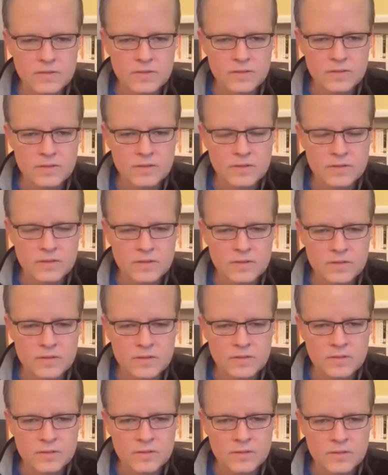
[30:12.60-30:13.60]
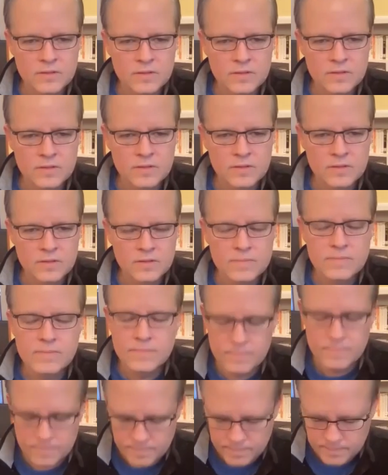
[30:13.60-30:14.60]

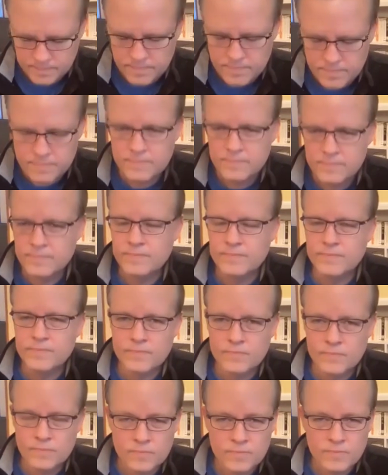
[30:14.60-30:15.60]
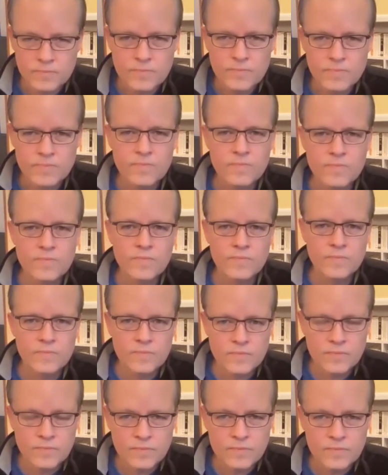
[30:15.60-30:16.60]

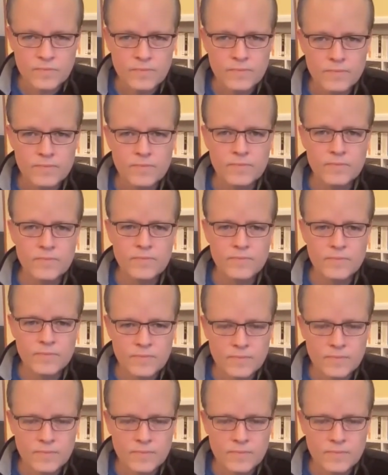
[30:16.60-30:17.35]
No words are spoken by the person on screen.